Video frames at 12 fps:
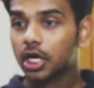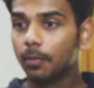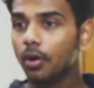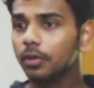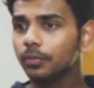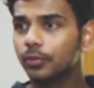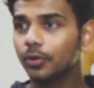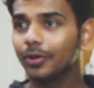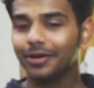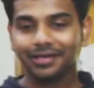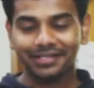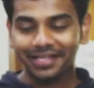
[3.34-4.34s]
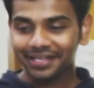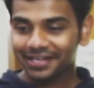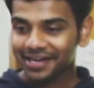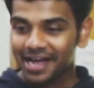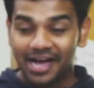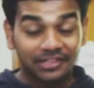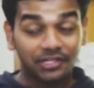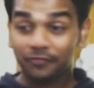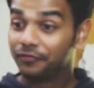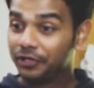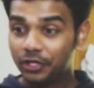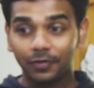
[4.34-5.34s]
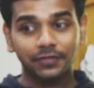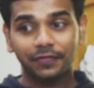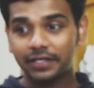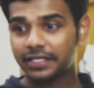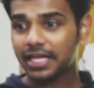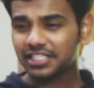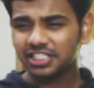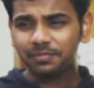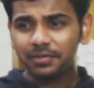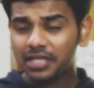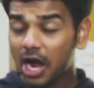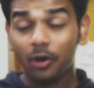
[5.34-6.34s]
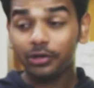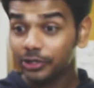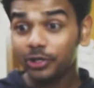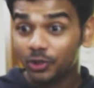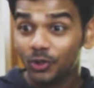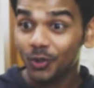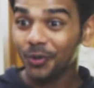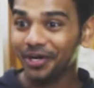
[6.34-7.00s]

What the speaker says: Come on bro, like the video was fantastic, but how did you do